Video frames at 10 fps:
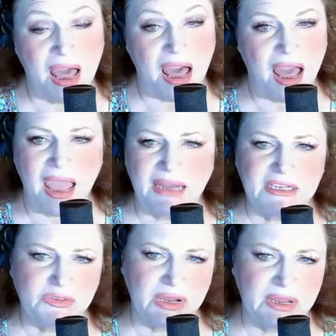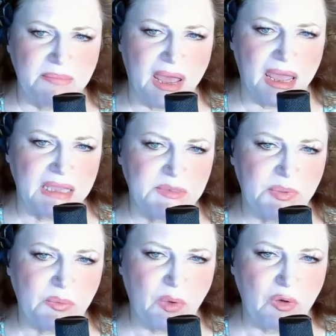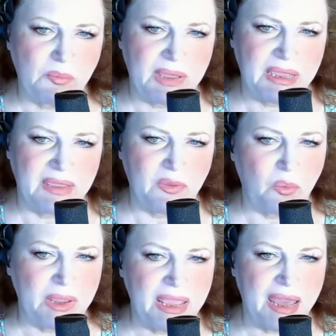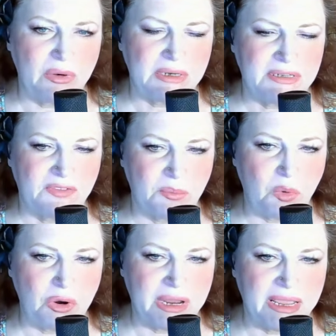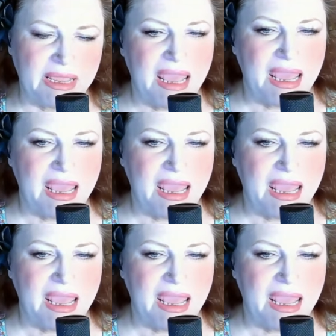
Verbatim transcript: I had a dream my husband woke me in the wee hours of the morning